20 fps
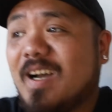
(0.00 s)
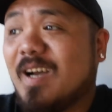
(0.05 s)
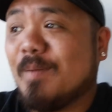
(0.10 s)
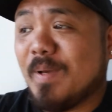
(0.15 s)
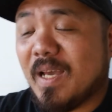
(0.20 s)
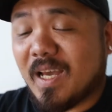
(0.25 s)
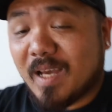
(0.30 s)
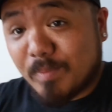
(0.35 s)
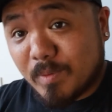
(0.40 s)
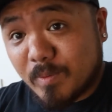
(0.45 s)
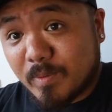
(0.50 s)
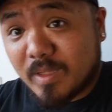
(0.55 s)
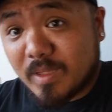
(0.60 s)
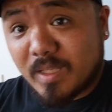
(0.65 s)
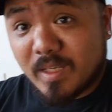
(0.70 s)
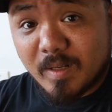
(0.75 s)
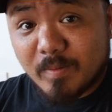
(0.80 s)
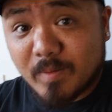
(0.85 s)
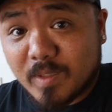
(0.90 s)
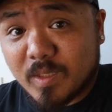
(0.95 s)
I'm happy with
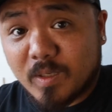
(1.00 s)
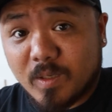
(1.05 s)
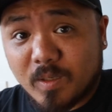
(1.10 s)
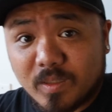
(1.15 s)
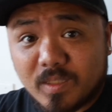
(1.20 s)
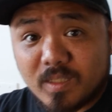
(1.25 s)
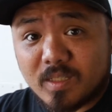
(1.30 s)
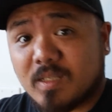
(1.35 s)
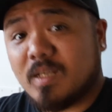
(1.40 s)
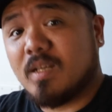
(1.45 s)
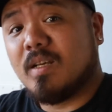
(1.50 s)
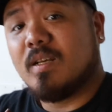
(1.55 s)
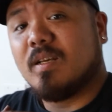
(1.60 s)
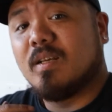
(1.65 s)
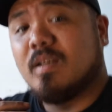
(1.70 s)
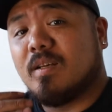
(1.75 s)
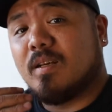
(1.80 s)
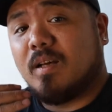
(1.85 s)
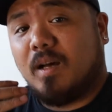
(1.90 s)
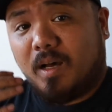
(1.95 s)
the end results.
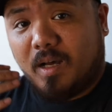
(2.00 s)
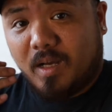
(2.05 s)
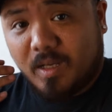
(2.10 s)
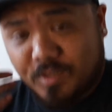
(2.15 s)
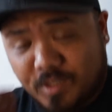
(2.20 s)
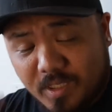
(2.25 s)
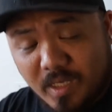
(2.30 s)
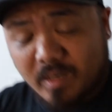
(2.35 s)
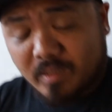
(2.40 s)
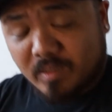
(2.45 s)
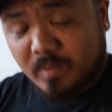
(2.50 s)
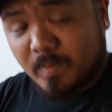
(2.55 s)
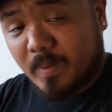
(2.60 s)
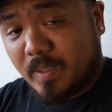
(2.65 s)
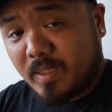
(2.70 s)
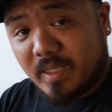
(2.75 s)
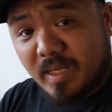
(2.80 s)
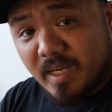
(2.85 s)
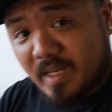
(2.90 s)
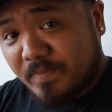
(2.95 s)
Shout out to my
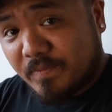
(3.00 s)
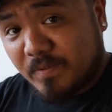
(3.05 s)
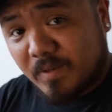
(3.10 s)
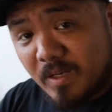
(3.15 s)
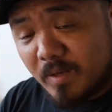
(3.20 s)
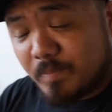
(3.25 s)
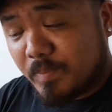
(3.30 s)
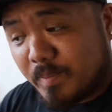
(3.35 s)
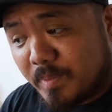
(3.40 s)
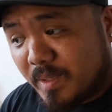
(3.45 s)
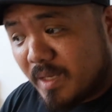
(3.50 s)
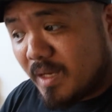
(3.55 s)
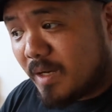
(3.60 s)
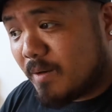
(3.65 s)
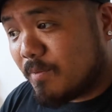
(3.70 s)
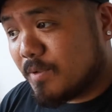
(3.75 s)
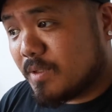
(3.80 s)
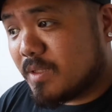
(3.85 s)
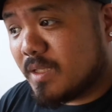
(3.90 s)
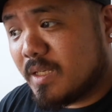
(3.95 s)
dad for helping me
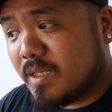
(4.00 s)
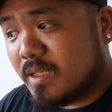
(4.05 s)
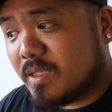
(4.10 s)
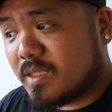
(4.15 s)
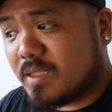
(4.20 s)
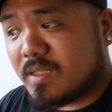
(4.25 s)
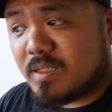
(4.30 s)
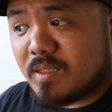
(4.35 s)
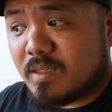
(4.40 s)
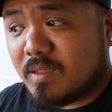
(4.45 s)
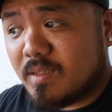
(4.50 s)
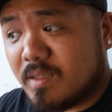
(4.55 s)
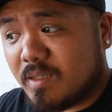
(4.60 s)
out with this.